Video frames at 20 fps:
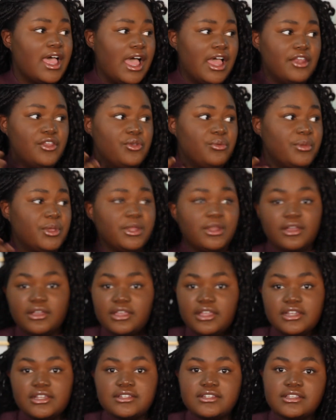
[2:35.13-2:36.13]
and you may
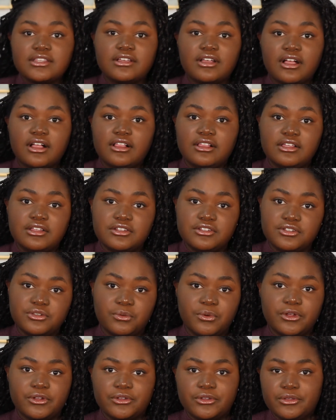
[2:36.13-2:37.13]
not get into the college
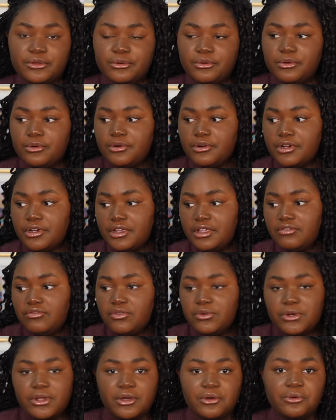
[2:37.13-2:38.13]
you want to, or
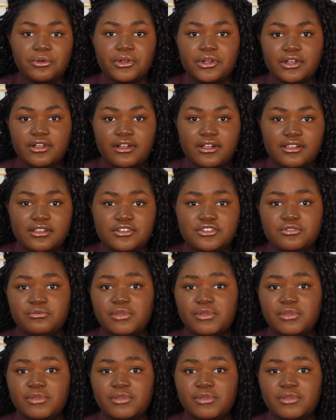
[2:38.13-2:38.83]
if you're not going to college,